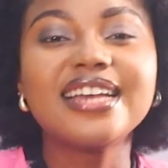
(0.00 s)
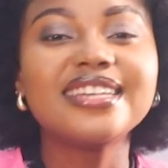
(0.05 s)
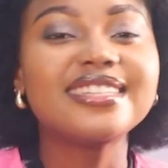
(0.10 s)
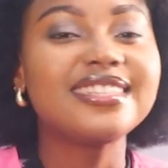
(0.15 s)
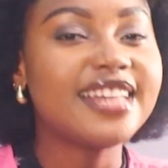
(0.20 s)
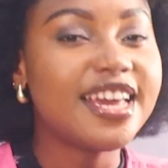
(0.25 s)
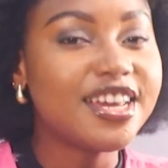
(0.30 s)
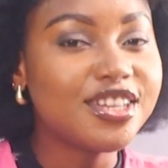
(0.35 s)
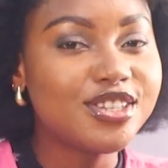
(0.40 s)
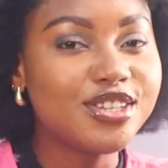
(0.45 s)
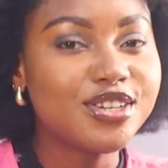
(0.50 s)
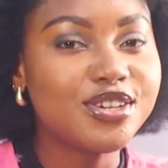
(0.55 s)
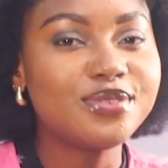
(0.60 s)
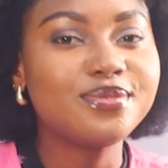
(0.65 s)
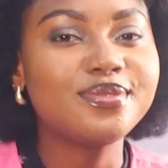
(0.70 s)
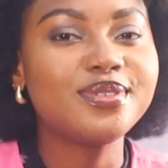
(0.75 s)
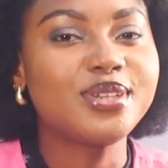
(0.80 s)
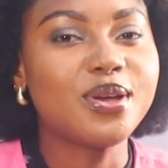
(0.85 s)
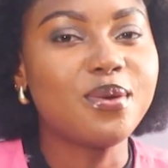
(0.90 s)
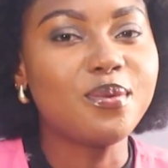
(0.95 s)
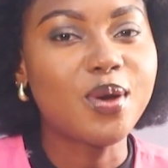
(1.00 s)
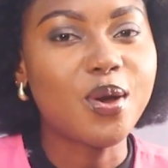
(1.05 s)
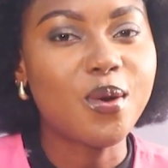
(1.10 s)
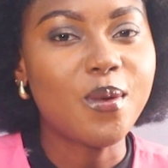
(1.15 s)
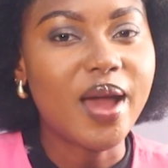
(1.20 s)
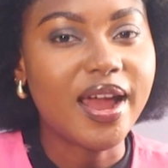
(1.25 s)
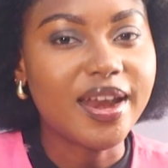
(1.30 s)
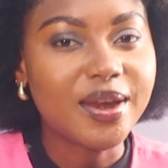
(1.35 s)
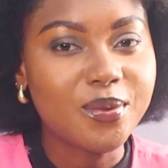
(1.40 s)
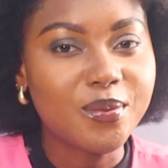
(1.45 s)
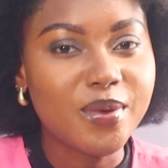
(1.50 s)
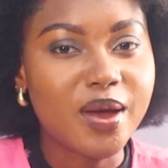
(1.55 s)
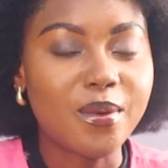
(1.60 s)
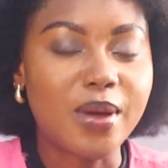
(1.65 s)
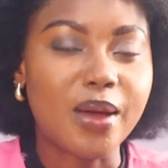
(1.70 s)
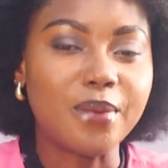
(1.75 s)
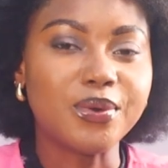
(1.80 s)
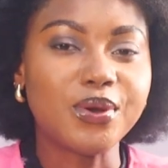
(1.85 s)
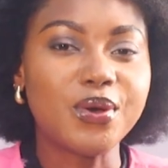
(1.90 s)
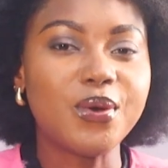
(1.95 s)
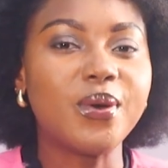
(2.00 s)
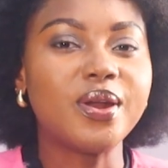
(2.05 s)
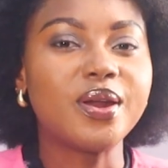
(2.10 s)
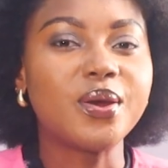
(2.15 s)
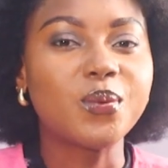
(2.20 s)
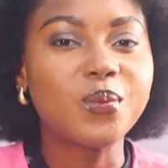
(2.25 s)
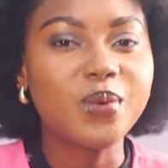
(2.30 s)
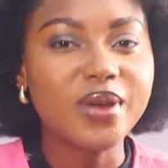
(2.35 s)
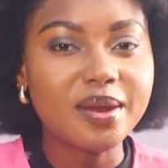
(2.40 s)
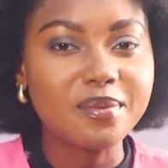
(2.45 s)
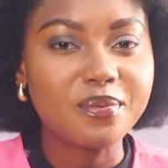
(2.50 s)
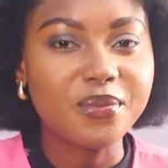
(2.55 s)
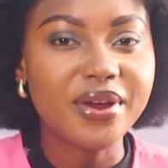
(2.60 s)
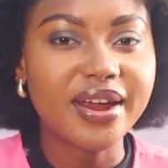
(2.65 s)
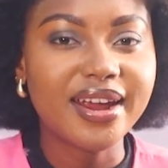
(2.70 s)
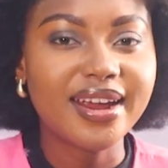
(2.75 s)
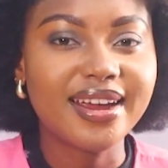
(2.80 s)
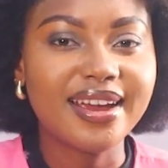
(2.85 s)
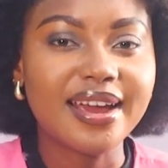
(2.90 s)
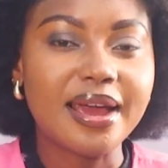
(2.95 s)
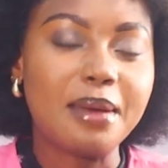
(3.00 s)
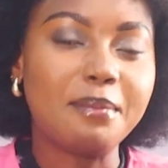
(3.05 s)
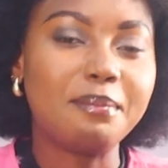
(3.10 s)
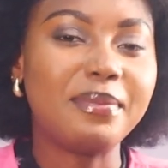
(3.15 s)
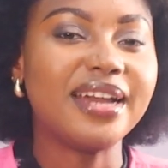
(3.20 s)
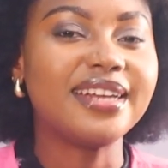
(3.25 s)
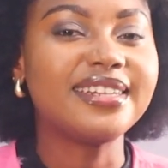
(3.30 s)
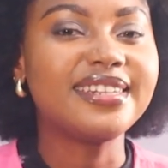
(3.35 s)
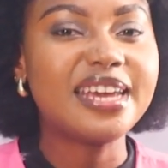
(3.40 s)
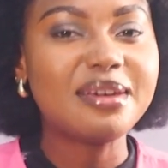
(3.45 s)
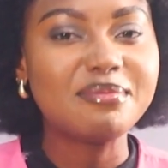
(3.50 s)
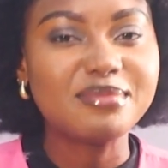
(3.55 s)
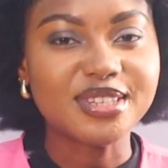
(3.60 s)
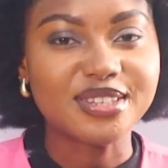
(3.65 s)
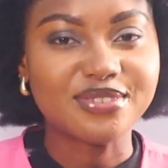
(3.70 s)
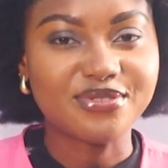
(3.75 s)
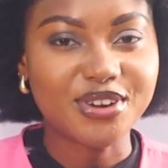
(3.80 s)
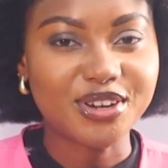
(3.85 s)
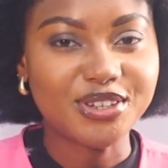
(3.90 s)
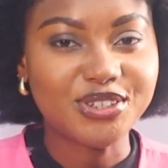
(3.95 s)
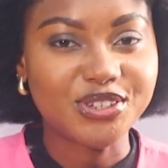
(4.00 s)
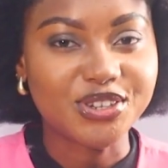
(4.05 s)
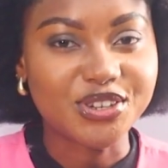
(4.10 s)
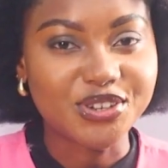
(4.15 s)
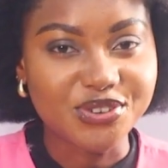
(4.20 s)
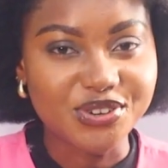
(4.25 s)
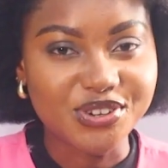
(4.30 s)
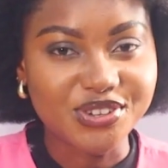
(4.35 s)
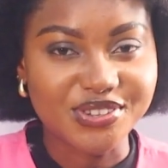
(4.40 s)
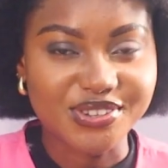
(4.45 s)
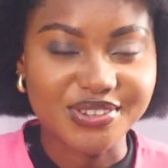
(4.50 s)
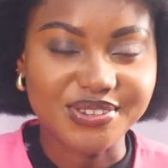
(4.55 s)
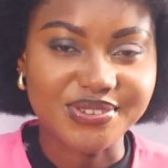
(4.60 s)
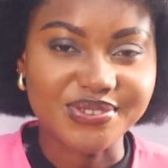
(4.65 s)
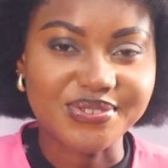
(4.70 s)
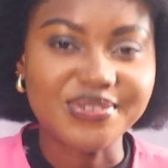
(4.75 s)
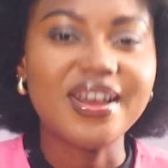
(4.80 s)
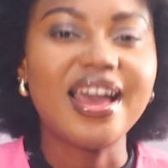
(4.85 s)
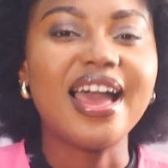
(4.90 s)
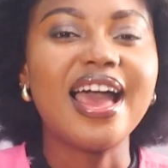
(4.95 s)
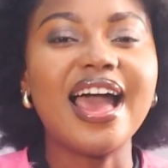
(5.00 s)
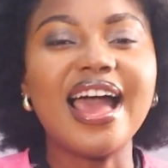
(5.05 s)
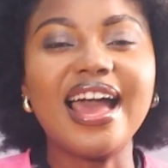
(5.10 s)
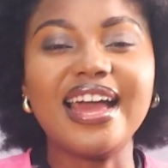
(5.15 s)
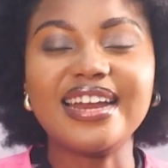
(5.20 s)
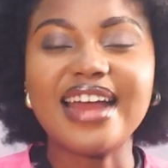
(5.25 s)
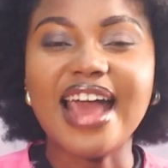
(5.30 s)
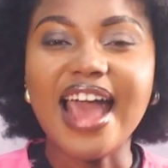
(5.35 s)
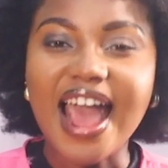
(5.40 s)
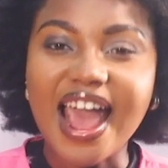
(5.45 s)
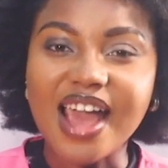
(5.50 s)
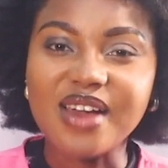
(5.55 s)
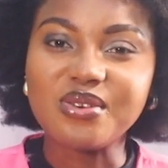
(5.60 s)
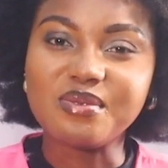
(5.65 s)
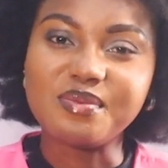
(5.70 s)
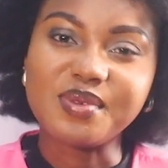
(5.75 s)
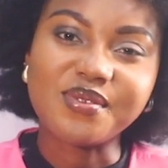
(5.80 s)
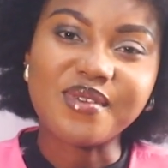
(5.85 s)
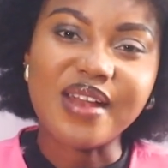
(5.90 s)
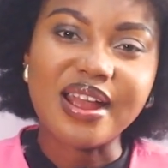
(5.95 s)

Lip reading: Stay tuned, don't go anywhere while we go on a quick break. My name is Rachi Irizundu, and I will be